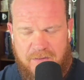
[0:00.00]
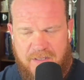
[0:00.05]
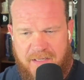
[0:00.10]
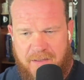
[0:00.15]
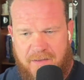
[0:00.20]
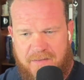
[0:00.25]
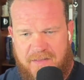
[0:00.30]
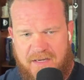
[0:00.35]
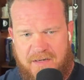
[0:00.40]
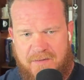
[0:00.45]

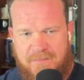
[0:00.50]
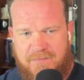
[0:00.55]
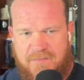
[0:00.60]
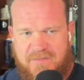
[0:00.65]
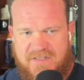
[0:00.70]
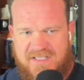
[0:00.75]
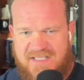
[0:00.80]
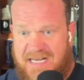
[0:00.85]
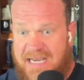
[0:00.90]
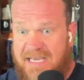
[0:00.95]
They
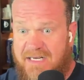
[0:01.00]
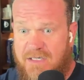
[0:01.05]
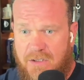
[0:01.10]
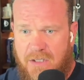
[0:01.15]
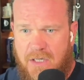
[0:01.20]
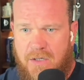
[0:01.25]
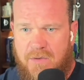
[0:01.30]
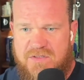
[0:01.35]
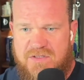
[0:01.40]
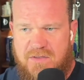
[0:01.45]
stand
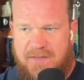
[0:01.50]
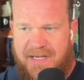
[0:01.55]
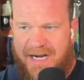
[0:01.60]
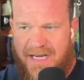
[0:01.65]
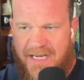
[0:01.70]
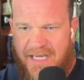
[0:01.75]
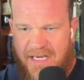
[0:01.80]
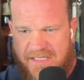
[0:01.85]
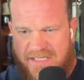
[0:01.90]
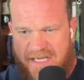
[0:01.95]
alone so that I
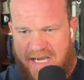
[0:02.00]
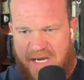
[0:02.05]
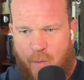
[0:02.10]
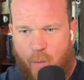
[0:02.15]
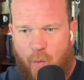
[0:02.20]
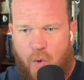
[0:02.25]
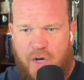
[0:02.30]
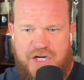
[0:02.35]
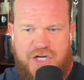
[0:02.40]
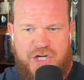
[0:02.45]
can take
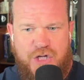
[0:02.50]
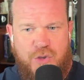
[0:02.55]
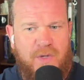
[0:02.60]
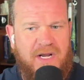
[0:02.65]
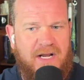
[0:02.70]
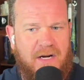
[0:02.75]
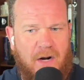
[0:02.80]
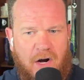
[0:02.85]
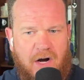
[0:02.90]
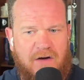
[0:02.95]
one
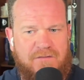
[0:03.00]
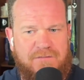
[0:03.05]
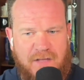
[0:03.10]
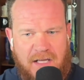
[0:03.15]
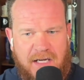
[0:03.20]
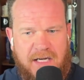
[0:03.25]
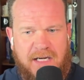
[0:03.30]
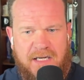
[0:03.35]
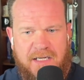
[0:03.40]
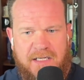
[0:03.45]
unit
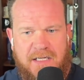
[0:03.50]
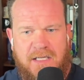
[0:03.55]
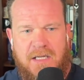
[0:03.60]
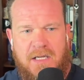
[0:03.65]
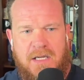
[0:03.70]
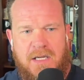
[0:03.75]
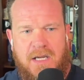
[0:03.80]
offline